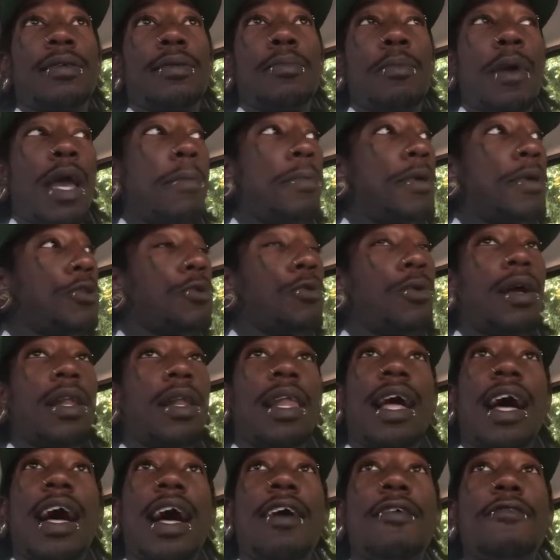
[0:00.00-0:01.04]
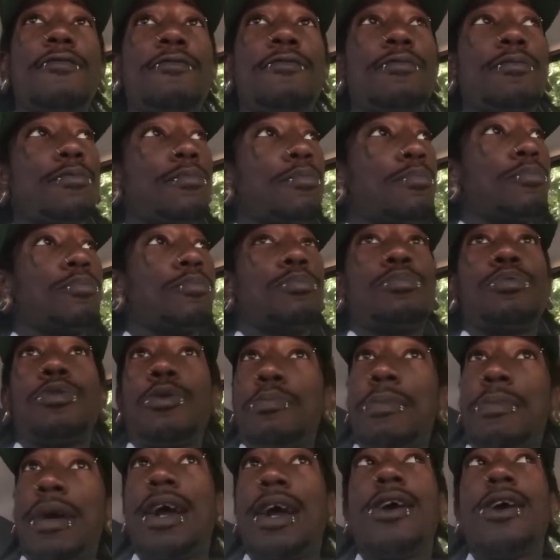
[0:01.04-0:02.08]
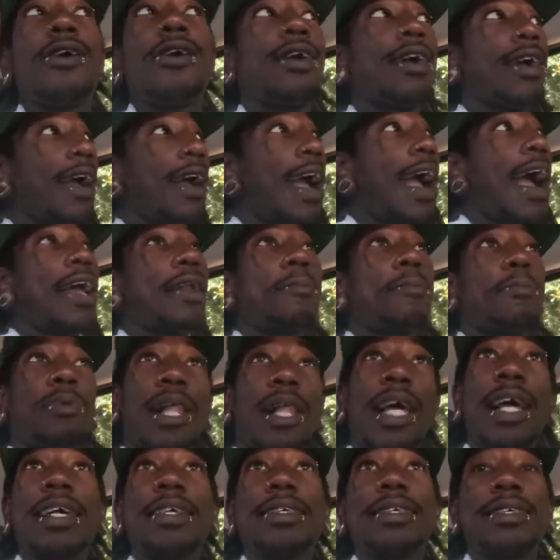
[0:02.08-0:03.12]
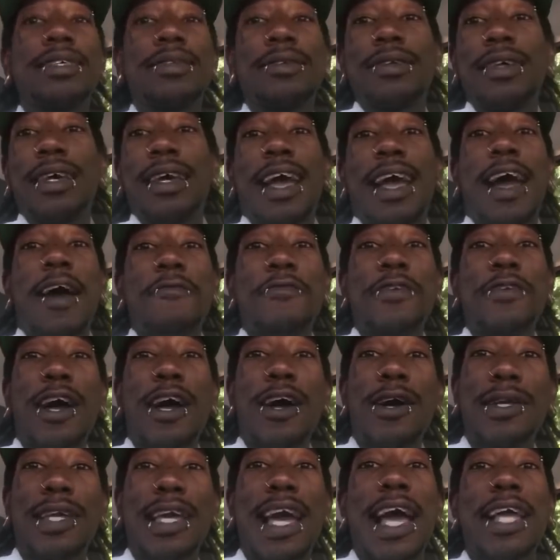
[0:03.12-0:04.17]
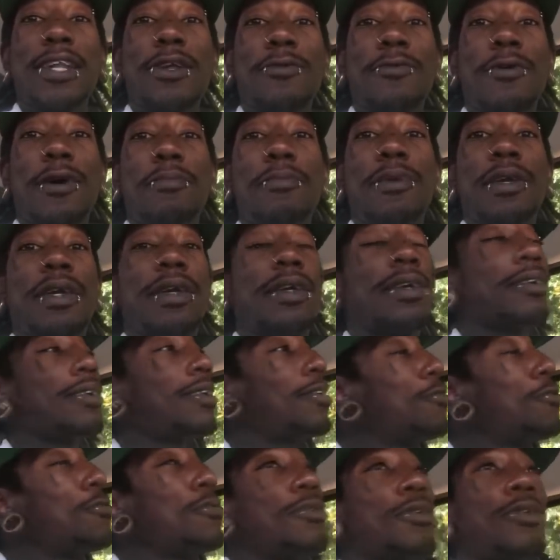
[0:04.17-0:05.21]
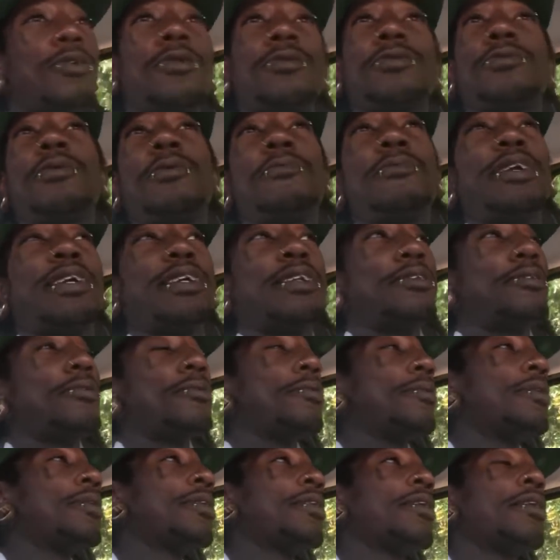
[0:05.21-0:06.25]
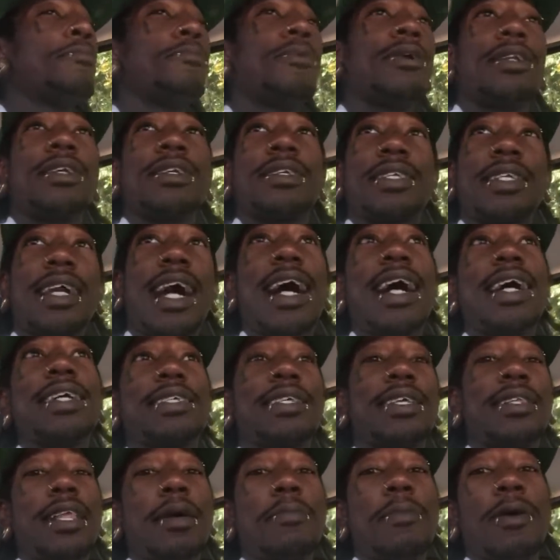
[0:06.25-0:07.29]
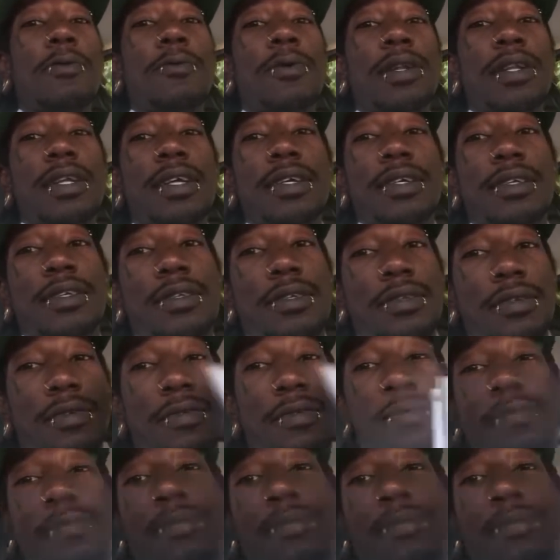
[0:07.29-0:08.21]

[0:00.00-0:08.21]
Maybe do a live premiere at a place and have y'all gather with me. Who knows what we can do? But the sky is the limit with this.